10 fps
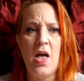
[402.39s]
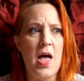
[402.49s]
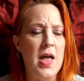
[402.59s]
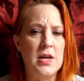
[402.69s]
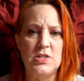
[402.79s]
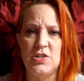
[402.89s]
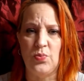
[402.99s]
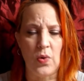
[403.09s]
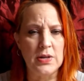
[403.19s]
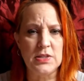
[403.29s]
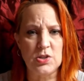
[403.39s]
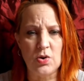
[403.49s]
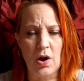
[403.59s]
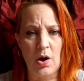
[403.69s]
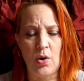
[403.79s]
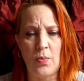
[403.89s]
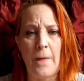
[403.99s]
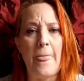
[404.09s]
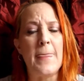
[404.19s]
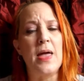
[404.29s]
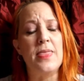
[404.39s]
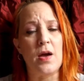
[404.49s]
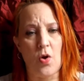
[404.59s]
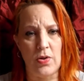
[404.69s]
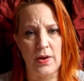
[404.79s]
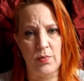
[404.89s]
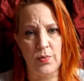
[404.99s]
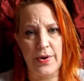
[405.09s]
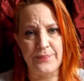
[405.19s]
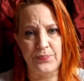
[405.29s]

and she runs to a home and they call 911.